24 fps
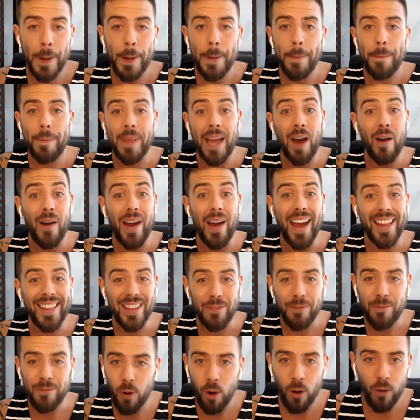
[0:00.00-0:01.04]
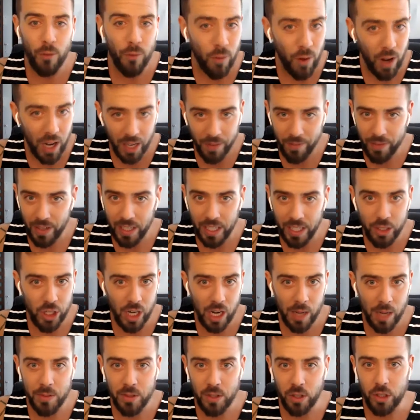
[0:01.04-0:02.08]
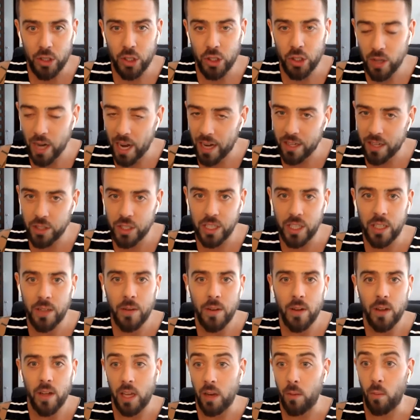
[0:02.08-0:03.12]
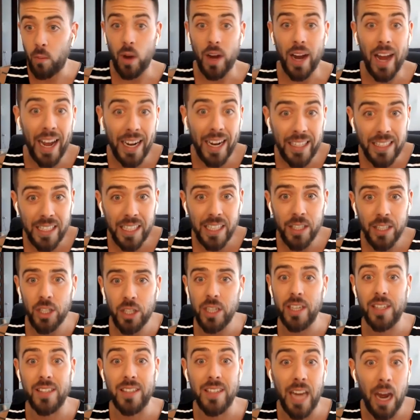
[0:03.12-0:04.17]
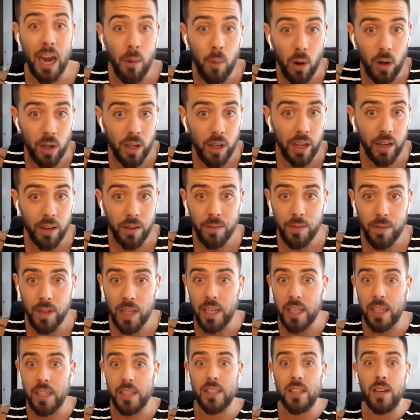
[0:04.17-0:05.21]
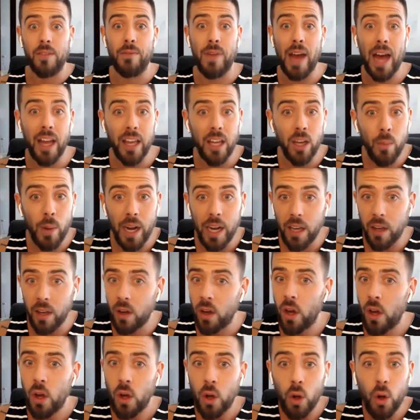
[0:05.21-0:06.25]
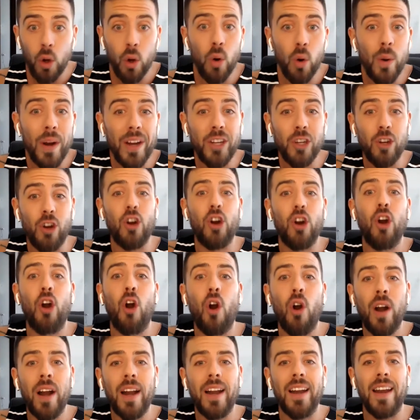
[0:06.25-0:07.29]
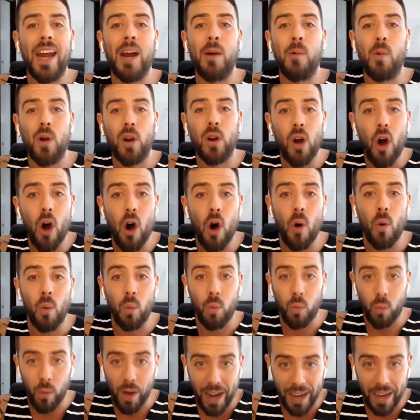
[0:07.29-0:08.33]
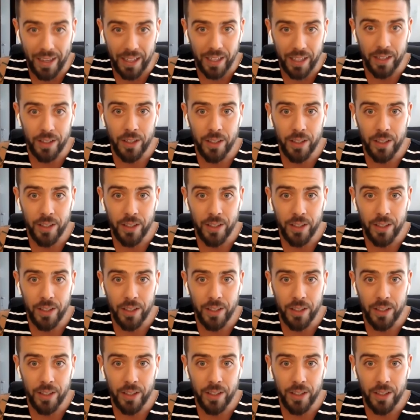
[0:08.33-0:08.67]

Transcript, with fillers: Now, at the forefront of any job search strategy in what I teach is networking, is evaluating who in your current network already